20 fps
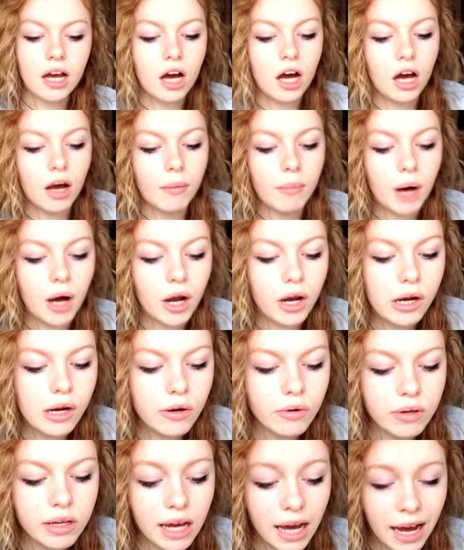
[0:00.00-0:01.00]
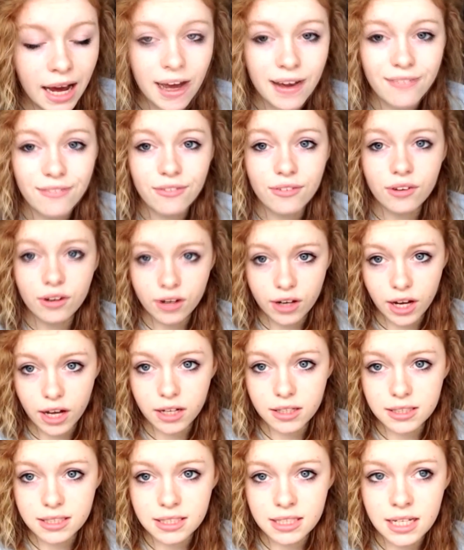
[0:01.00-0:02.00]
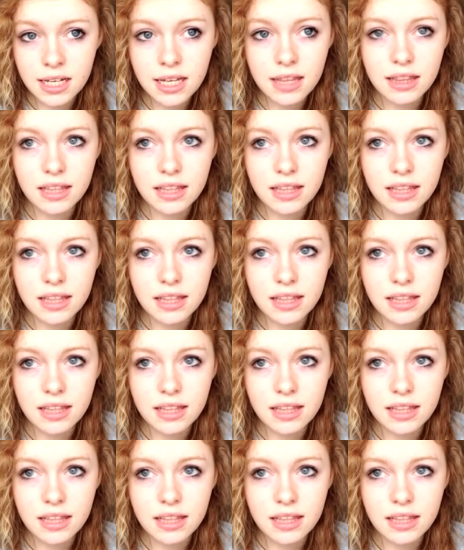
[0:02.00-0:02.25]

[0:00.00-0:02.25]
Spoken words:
I only have girls in it.